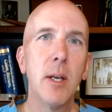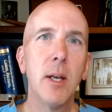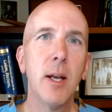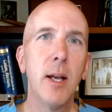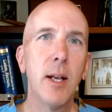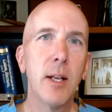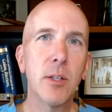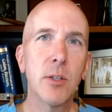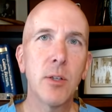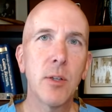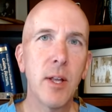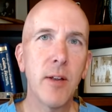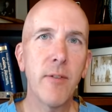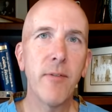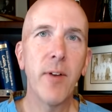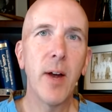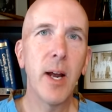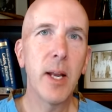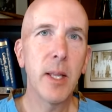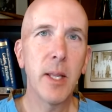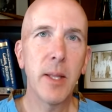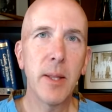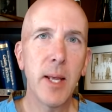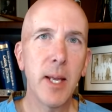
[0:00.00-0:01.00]
And so they
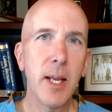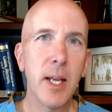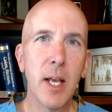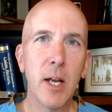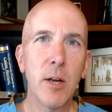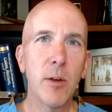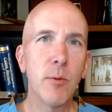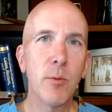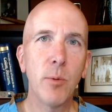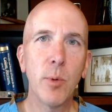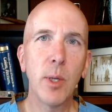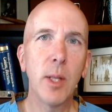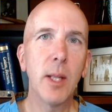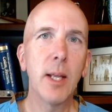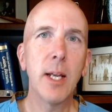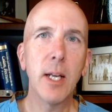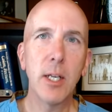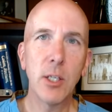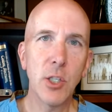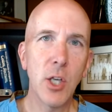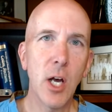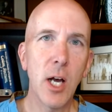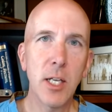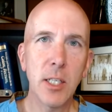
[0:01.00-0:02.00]
find that they get really
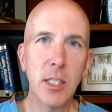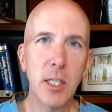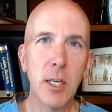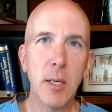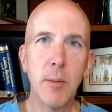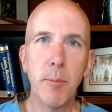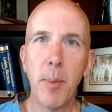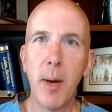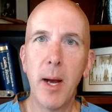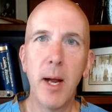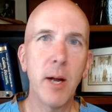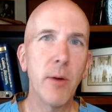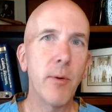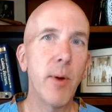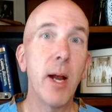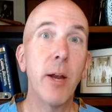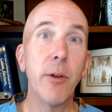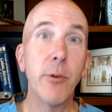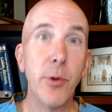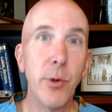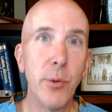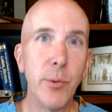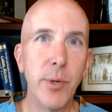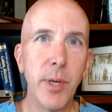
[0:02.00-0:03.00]
exhausted by
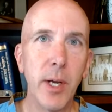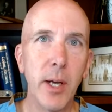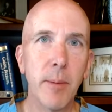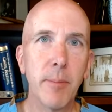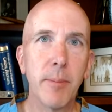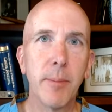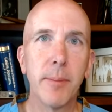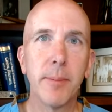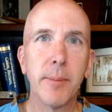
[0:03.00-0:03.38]
around noontime.